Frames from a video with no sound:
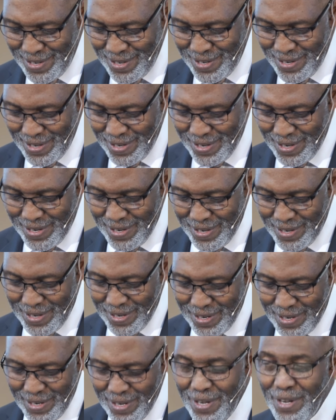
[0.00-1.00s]

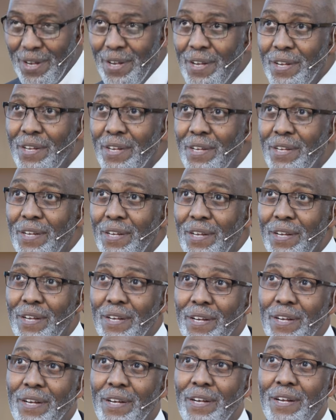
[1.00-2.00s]

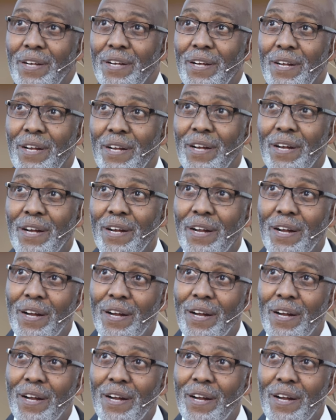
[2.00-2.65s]
Nobody speaks.